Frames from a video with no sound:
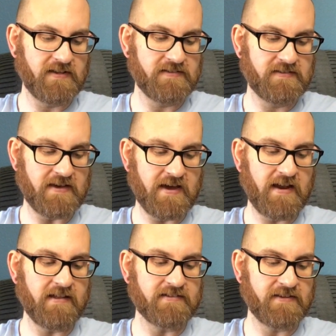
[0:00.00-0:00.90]
inside
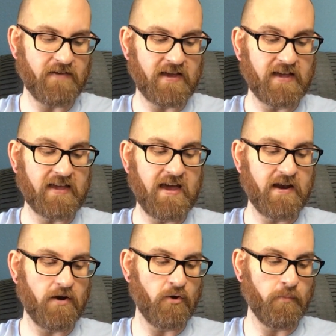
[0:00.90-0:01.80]
it. Let's see if I can
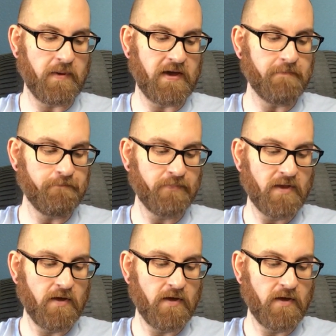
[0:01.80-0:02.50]
get it open.